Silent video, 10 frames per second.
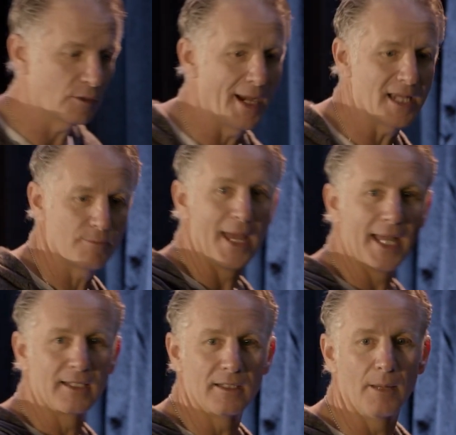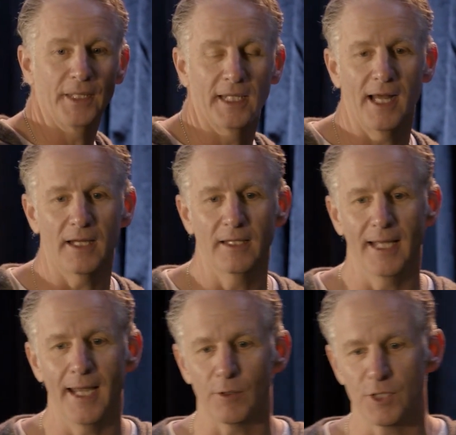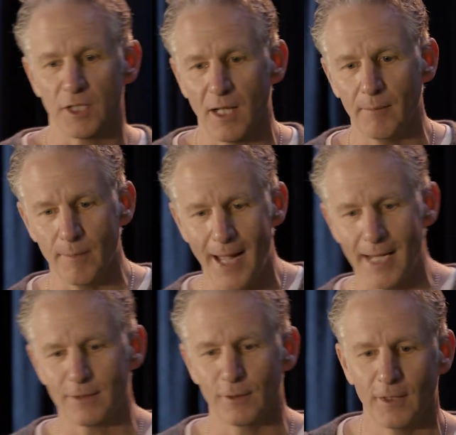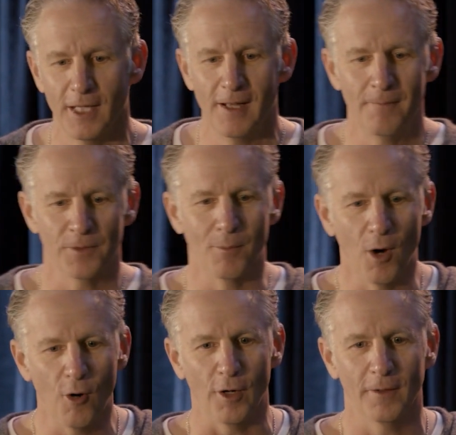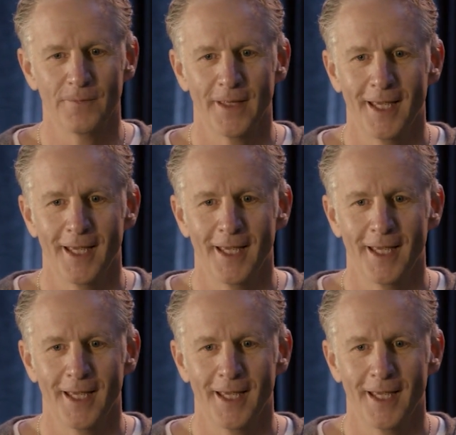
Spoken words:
the grass bag and dumping it out in the acreage and coming back to the mower.